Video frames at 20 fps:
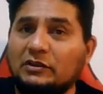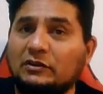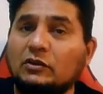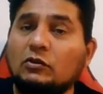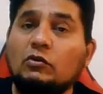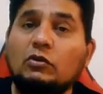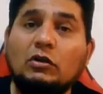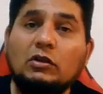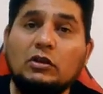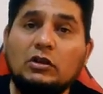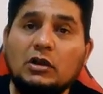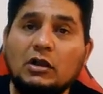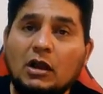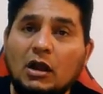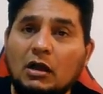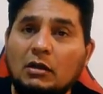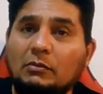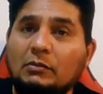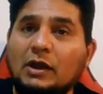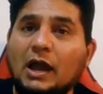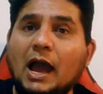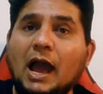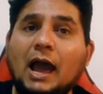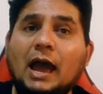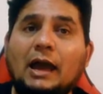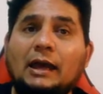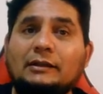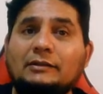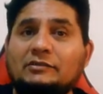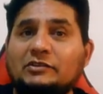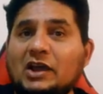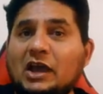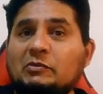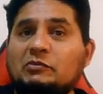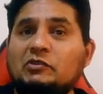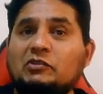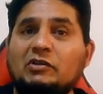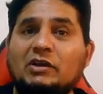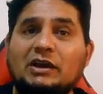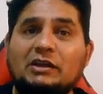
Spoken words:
as Google Chrome and type the